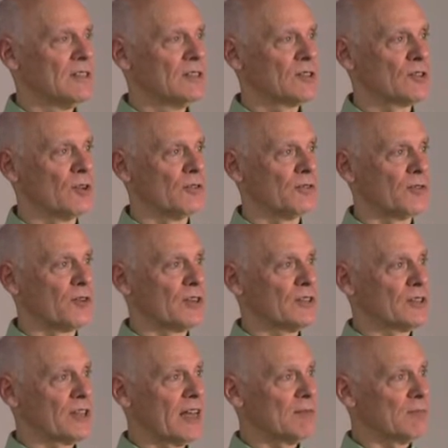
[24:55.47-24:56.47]
So, for
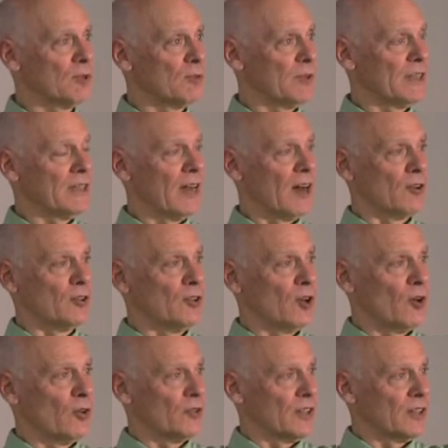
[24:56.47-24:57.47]
example, we now
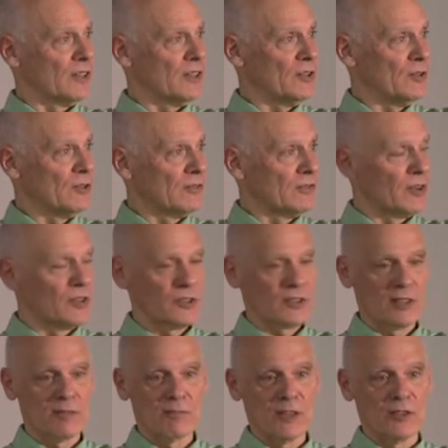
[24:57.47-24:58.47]
know that the universe
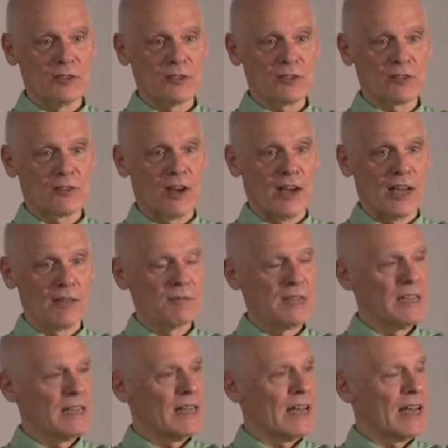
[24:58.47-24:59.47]
can be described
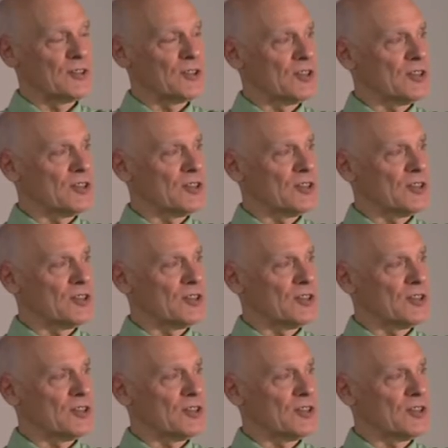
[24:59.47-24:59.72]
as a